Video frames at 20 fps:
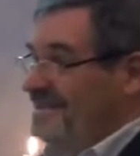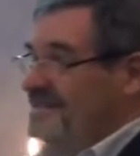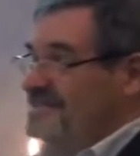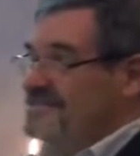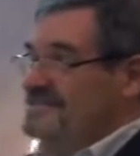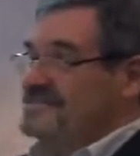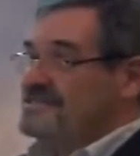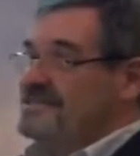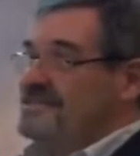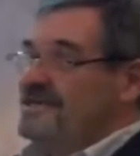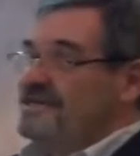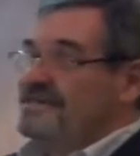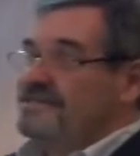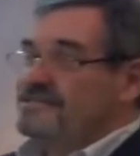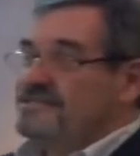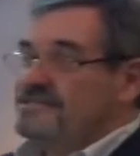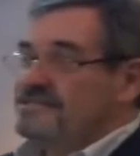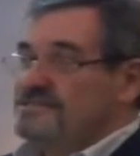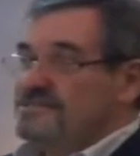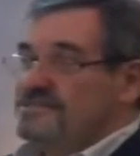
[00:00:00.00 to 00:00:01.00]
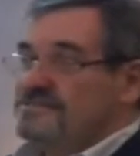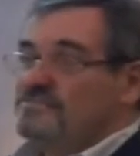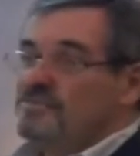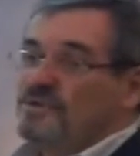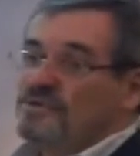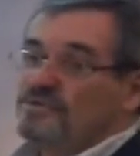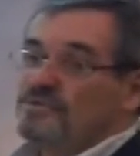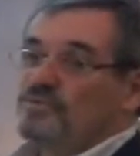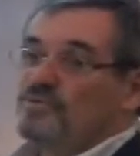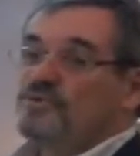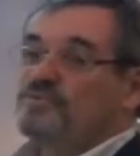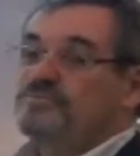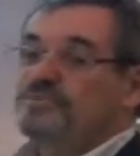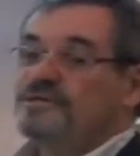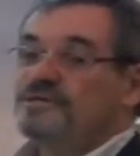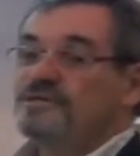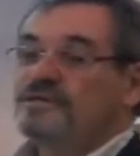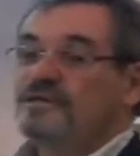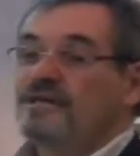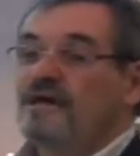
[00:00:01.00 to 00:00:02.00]
he said, This is what it would
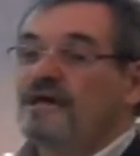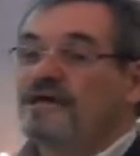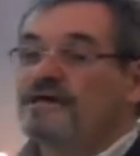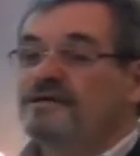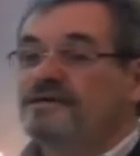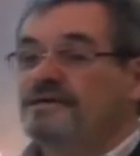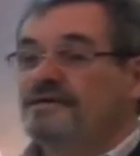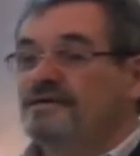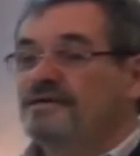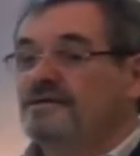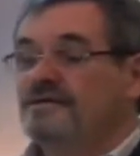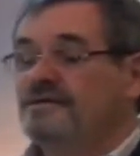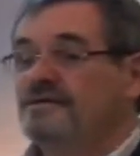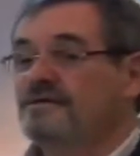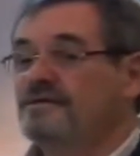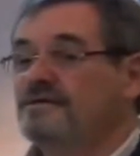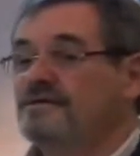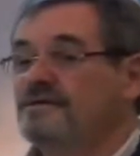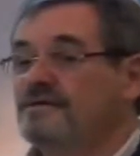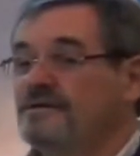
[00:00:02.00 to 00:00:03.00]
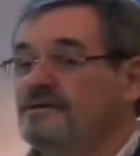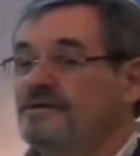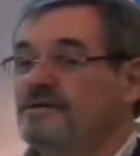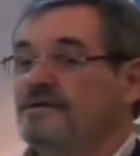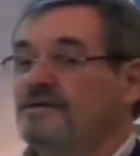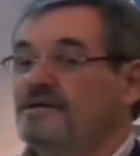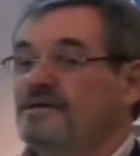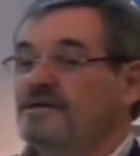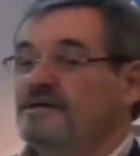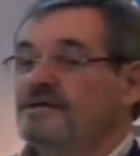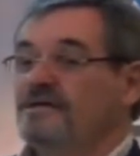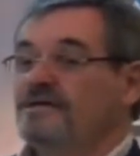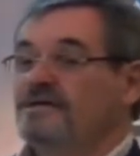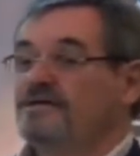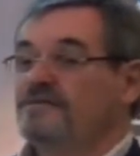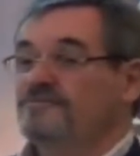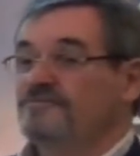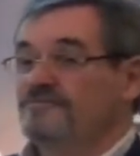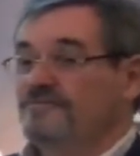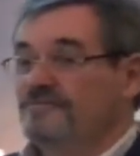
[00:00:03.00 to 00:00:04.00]
be like
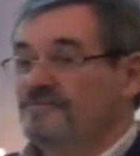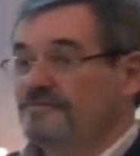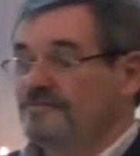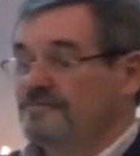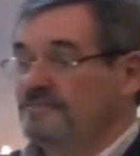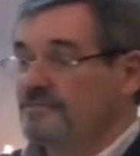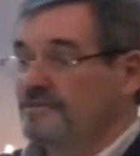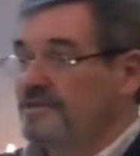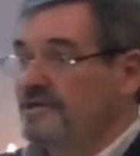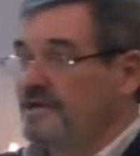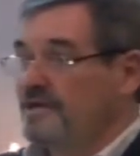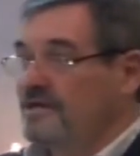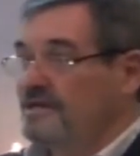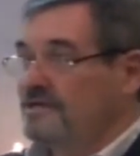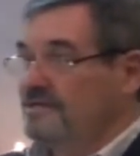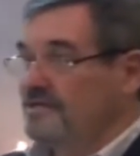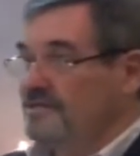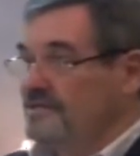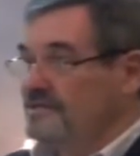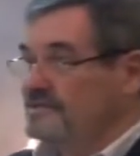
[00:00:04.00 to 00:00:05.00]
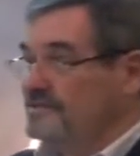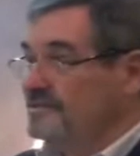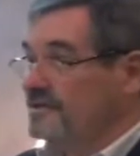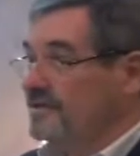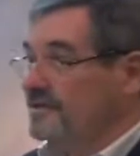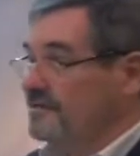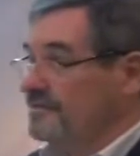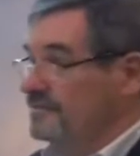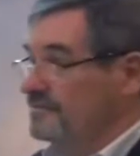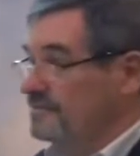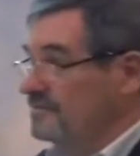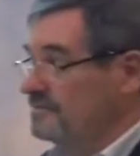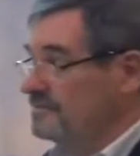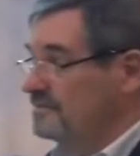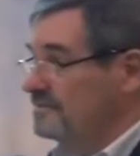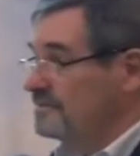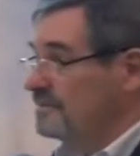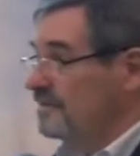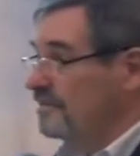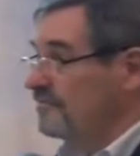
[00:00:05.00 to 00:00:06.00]
if we can't let go
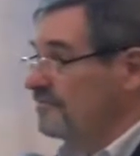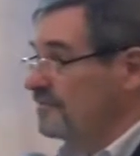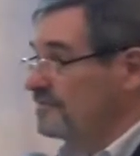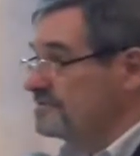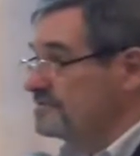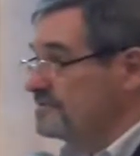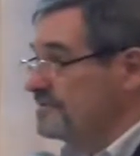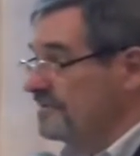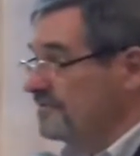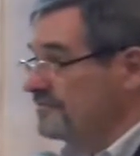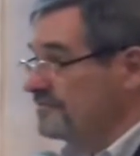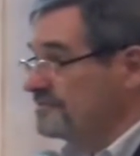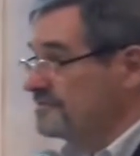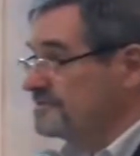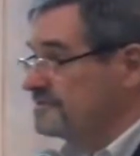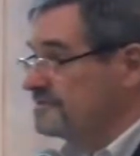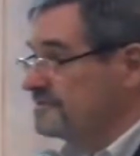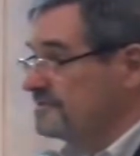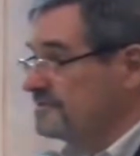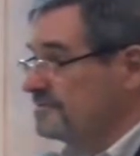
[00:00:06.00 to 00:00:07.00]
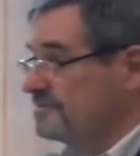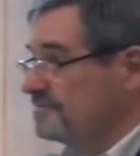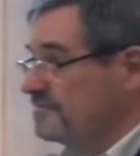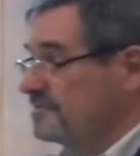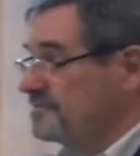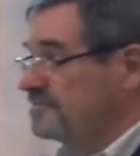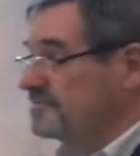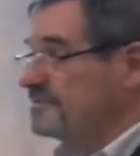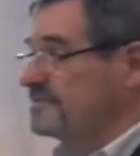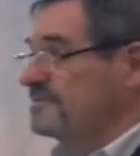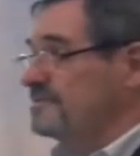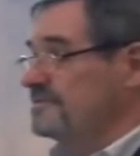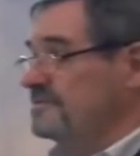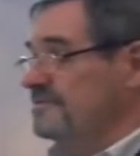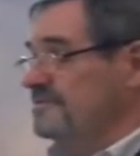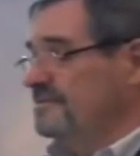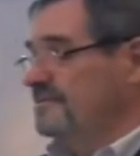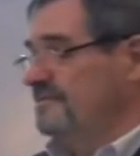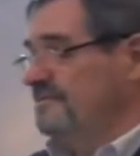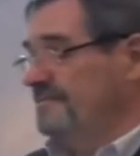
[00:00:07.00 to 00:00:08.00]
of our selfish
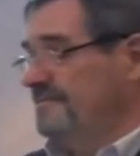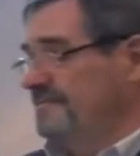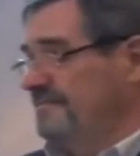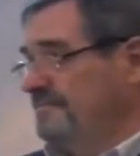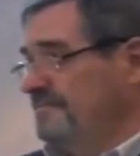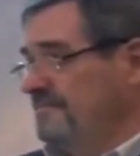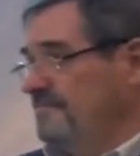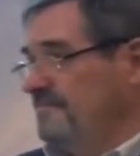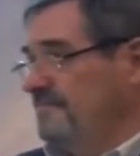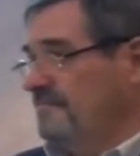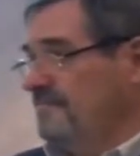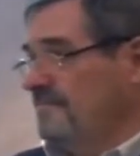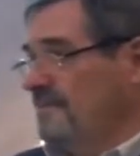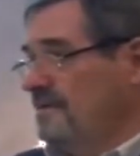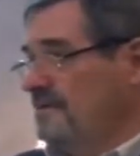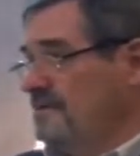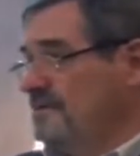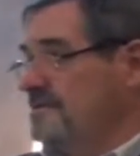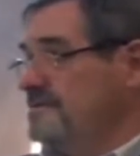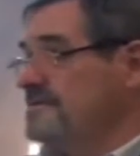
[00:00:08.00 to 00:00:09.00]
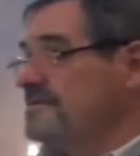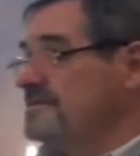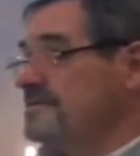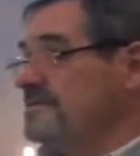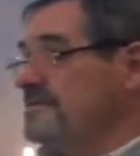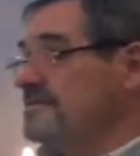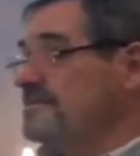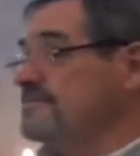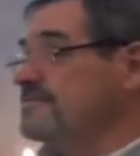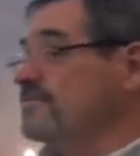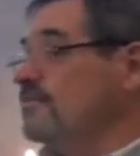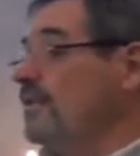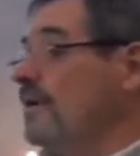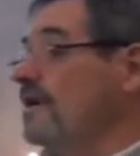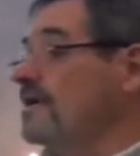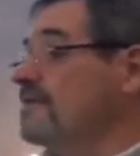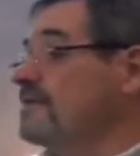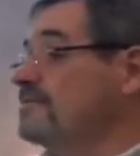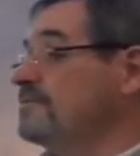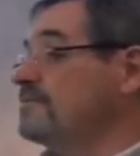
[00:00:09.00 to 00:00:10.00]
purposes. This is
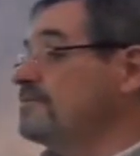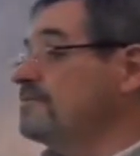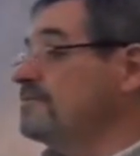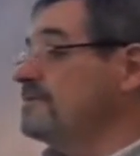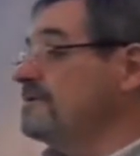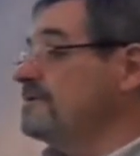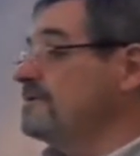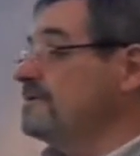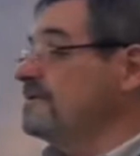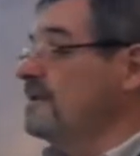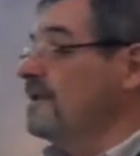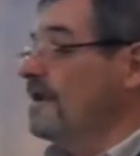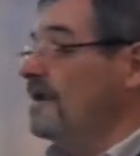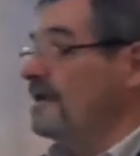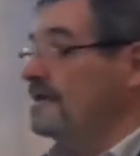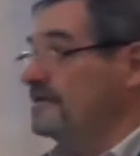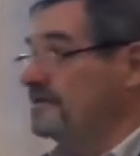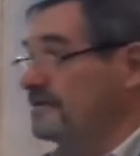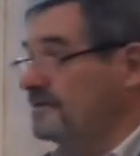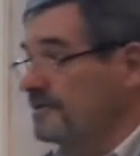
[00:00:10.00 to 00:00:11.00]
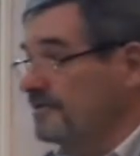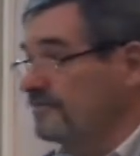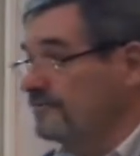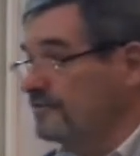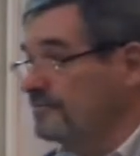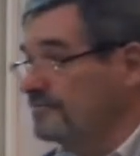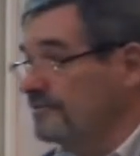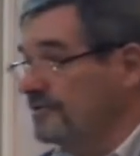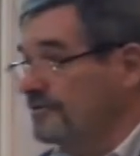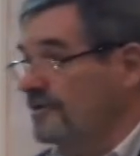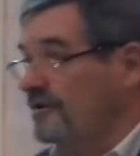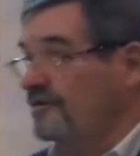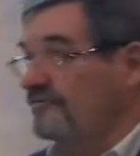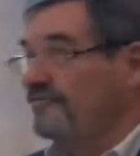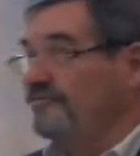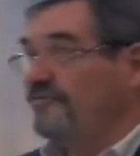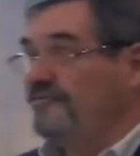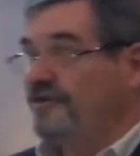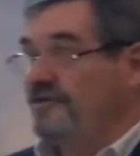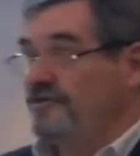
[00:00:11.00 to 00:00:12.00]
what it will be like if we put our
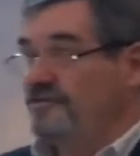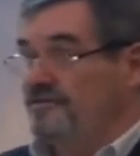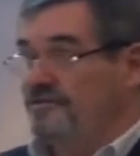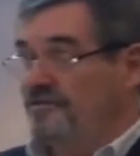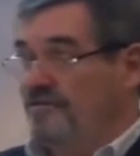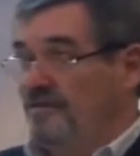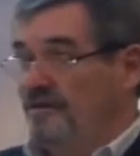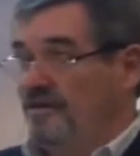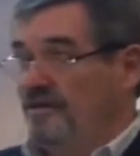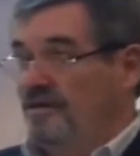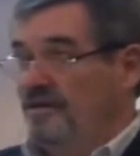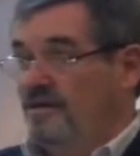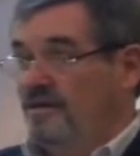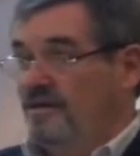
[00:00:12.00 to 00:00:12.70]
faith